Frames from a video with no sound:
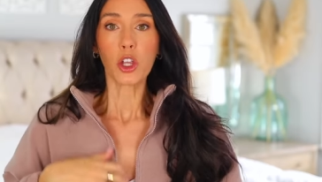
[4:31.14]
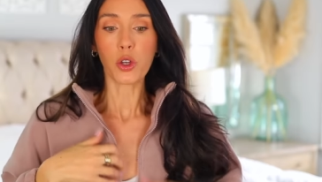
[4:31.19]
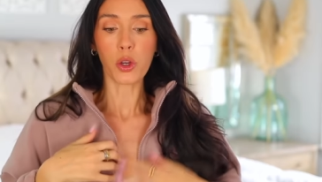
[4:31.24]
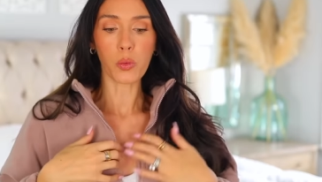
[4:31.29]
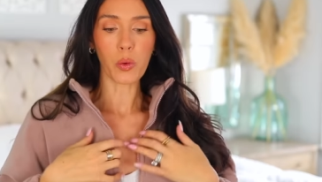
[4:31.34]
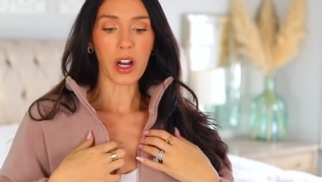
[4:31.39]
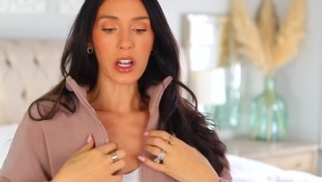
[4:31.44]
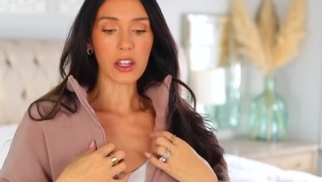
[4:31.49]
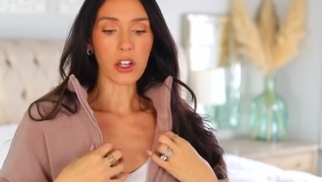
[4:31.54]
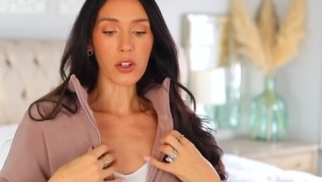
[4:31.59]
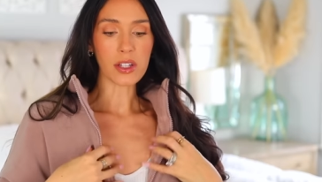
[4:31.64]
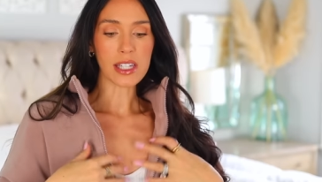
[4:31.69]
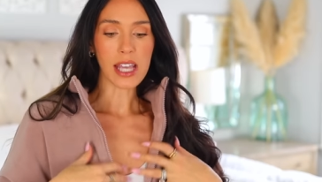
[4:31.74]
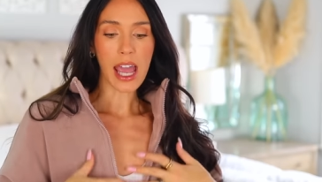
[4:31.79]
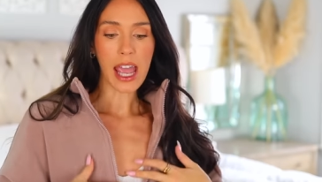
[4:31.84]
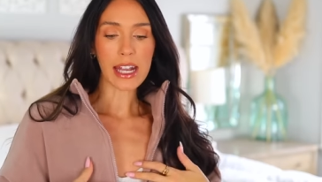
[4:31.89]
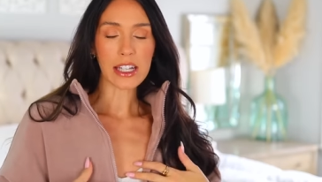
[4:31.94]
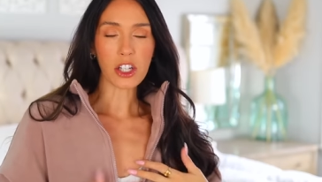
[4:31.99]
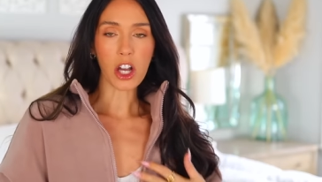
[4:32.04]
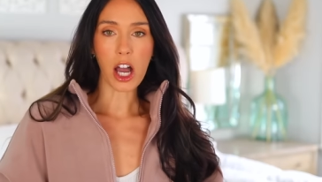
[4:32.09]
You can wear a little
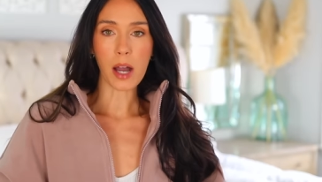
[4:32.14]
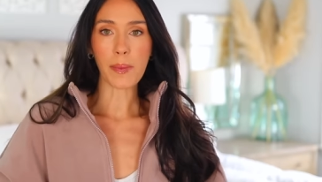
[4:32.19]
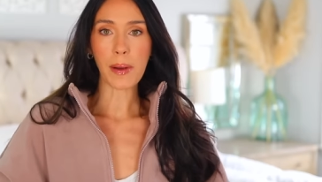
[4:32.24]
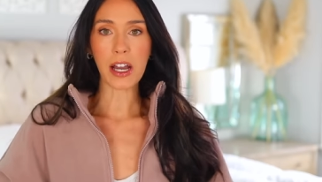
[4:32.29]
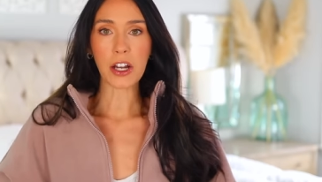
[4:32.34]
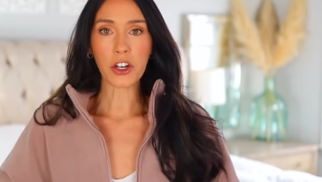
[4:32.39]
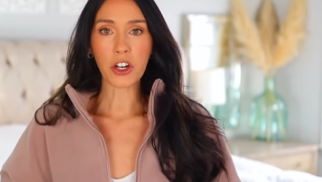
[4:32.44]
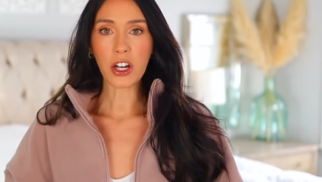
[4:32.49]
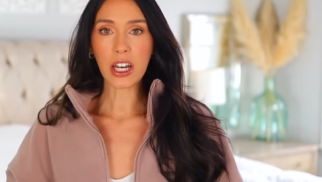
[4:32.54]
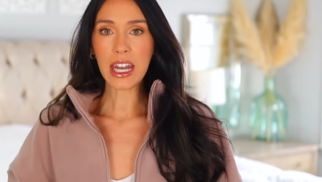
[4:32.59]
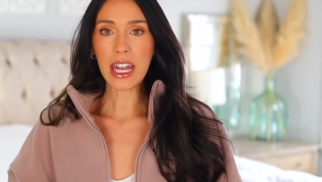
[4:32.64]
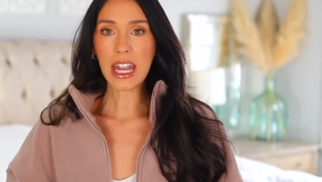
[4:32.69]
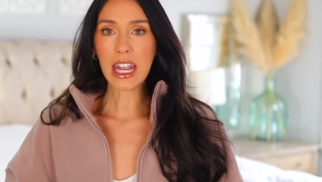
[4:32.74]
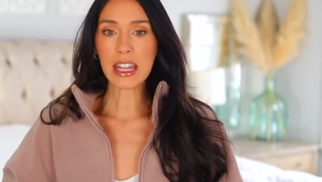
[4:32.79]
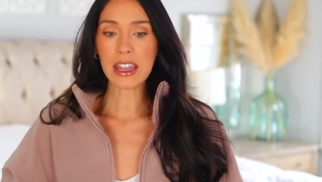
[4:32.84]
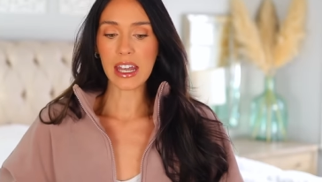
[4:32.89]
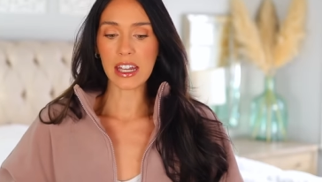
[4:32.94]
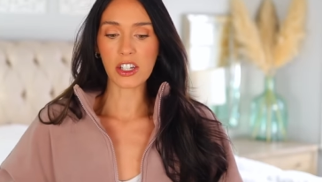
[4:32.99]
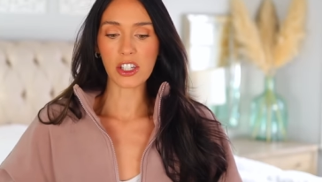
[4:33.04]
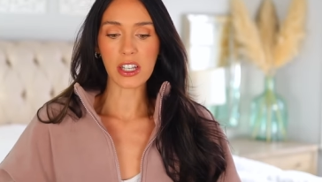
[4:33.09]
tank top
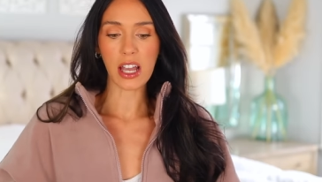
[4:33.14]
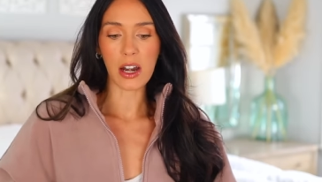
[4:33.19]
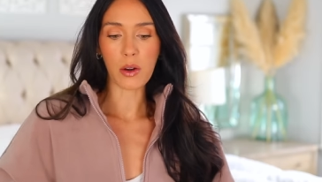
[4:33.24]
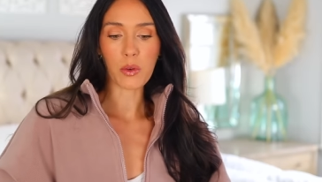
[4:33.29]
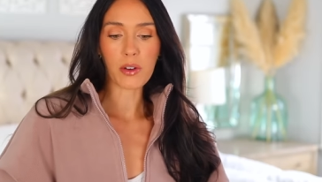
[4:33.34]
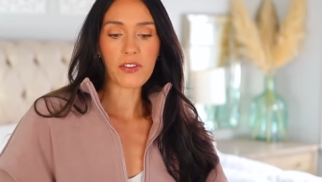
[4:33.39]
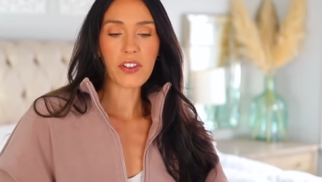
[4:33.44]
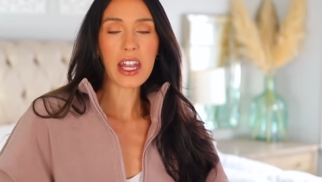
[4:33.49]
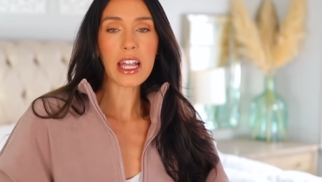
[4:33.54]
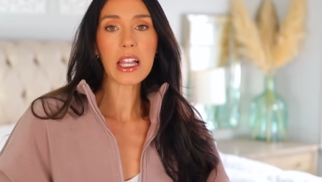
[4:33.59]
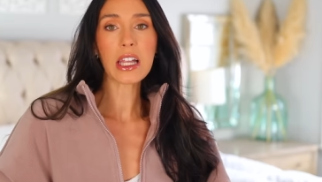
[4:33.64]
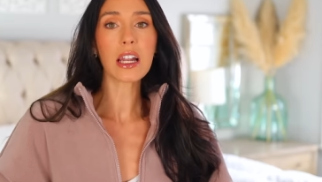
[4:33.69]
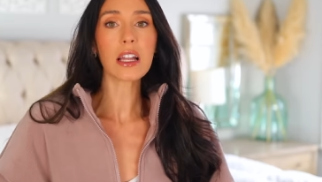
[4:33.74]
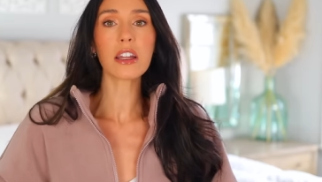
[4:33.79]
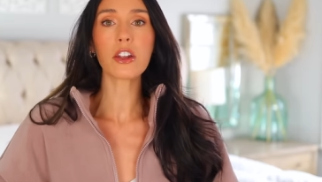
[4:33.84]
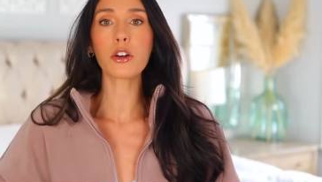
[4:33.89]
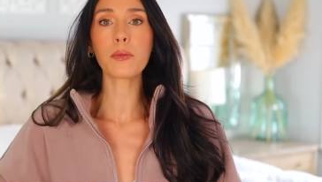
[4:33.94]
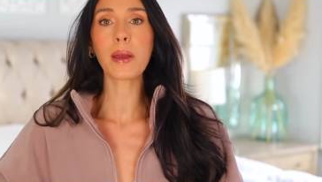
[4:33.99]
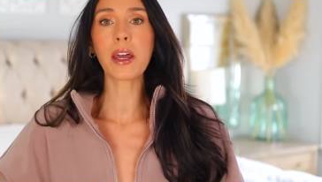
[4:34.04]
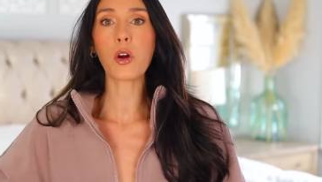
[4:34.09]
underneath and just kind of reveal it a
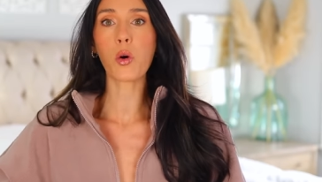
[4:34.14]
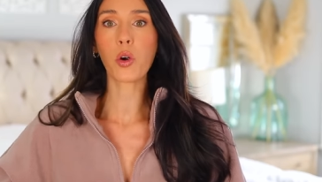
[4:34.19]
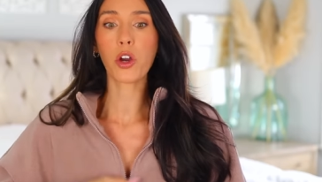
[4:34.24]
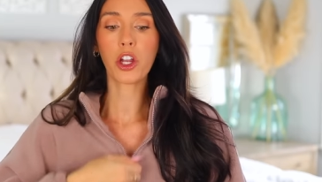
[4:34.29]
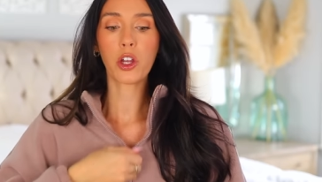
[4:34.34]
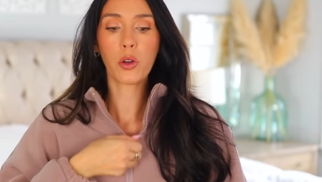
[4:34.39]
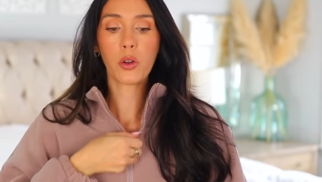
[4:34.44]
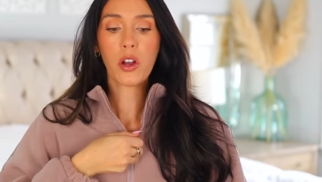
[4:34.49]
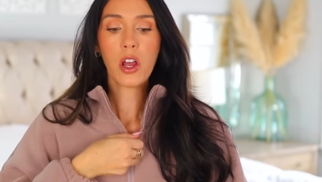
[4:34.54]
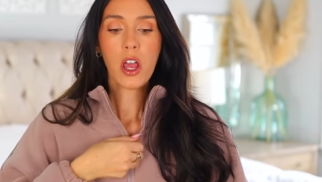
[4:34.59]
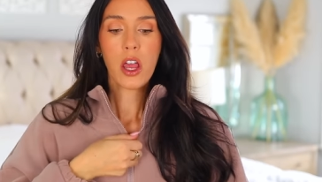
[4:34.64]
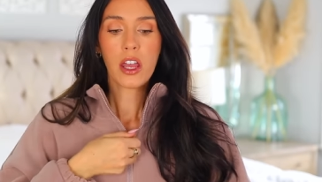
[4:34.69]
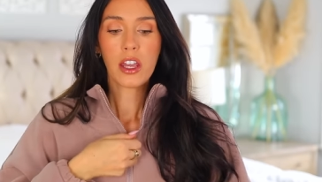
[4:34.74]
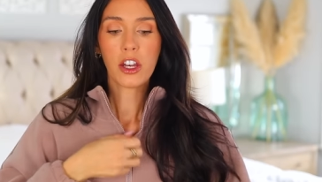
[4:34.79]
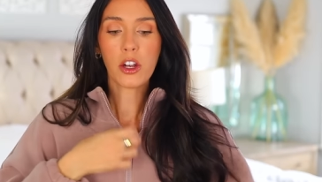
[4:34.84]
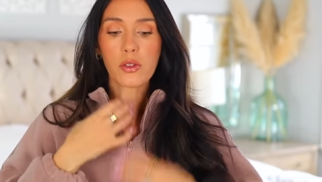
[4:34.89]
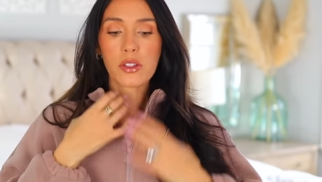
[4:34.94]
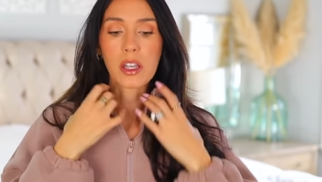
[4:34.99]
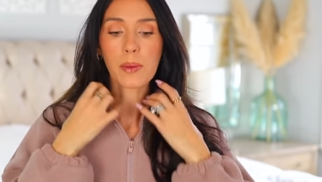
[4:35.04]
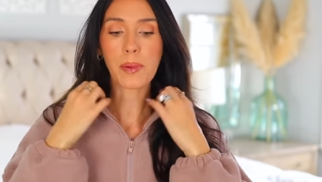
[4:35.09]
little bit or you can, you
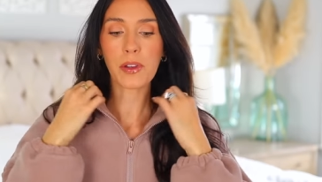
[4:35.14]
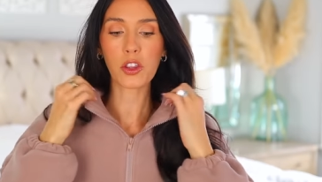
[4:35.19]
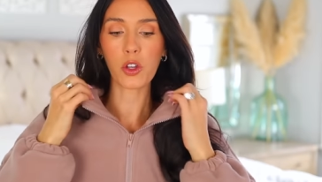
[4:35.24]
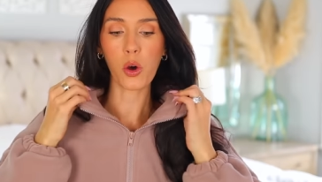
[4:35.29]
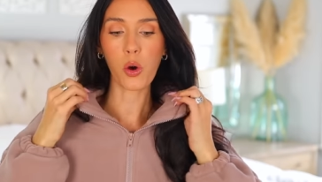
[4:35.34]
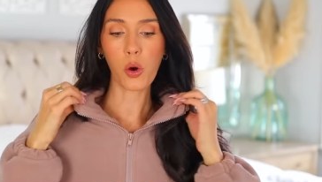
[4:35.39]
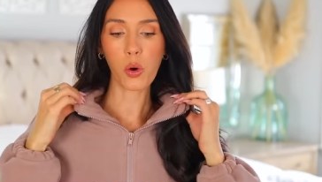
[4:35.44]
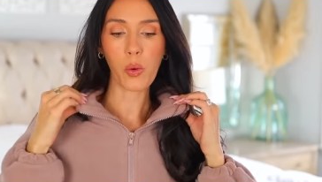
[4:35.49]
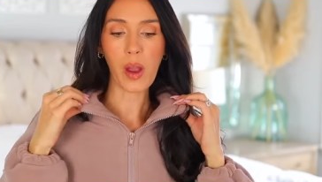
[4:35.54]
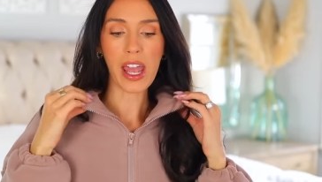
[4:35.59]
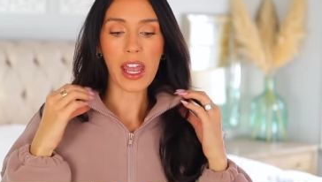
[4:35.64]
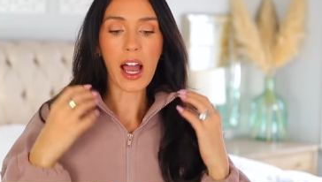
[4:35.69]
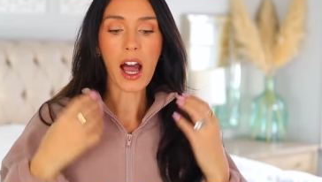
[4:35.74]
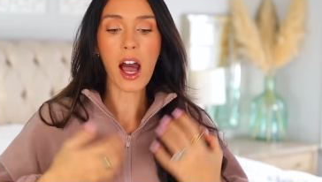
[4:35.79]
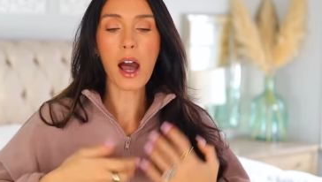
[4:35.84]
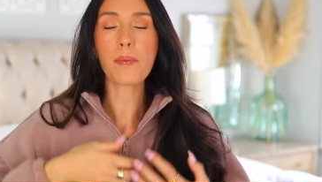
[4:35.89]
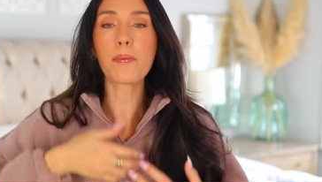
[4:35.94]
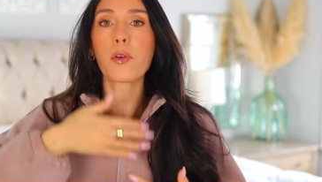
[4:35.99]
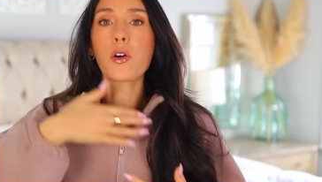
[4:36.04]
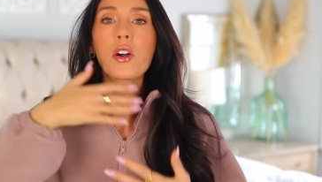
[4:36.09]
know, zip it the whole way
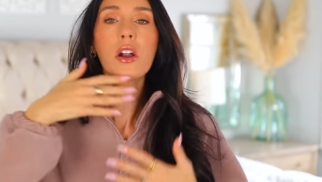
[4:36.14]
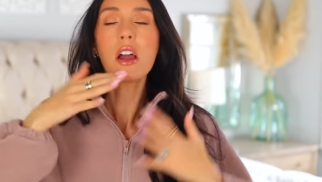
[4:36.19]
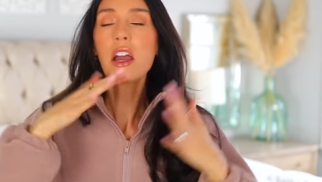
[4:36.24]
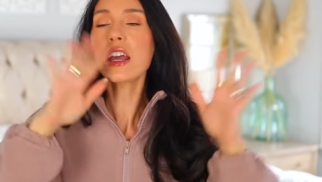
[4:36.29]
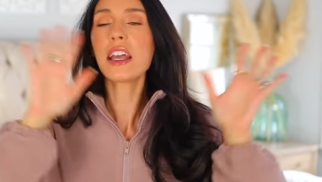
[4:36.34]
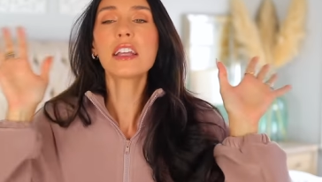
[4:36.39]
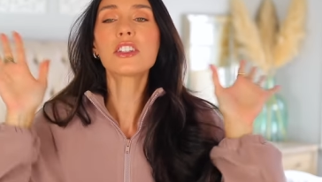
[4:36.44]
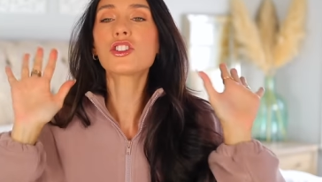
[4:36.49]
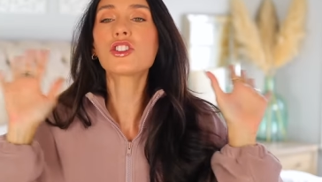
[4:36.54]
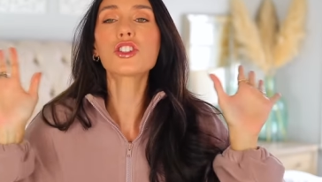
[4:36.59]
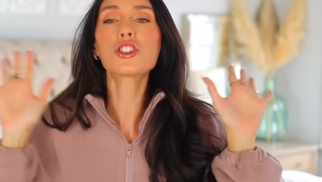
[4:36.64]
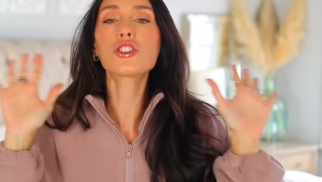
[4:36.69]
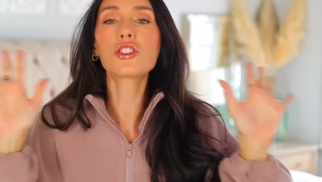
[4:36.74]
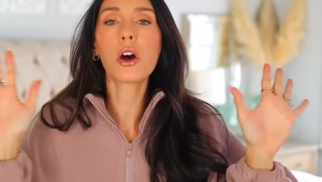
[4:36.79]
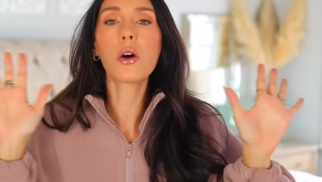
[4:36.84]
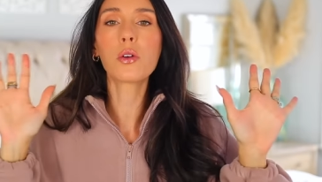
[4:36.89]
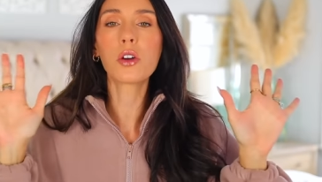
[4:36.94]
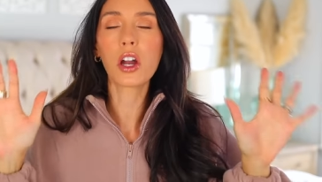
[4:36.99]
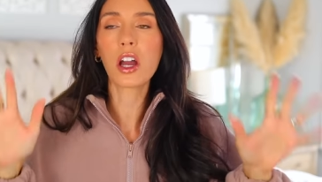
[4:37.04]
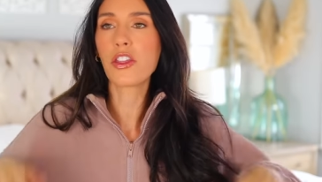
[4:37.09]
up or it's just
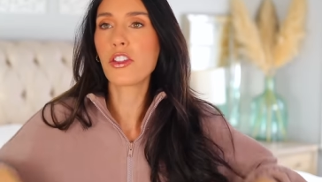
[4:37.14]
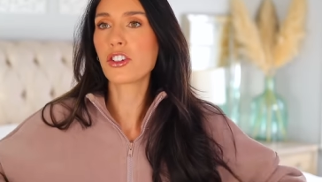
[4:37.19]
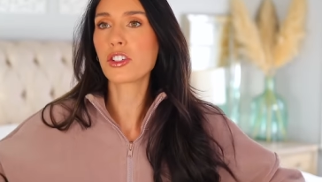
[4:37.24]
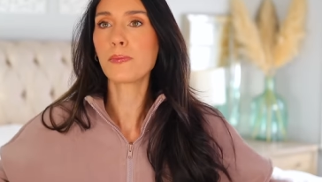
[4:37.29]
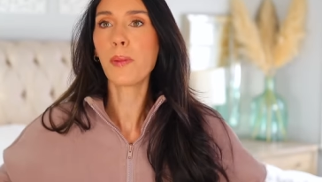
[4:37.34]
so good. There's